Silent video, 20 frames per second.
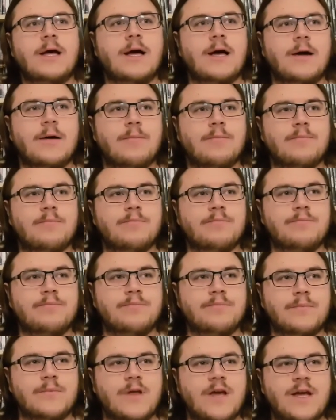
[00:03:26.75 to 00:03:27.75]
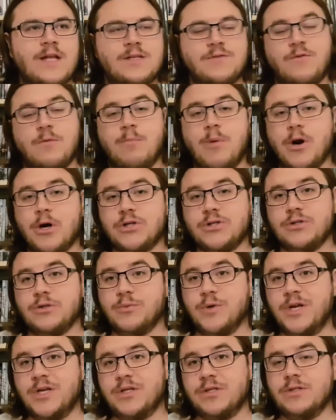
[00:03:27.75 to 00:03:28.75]
Um, it's for
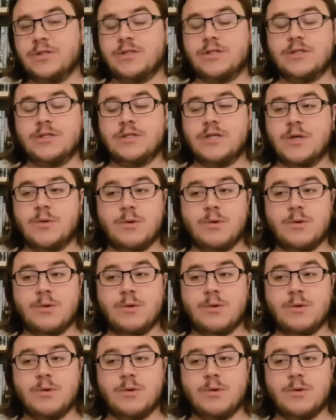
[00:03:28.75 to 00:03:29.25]
personal reasons.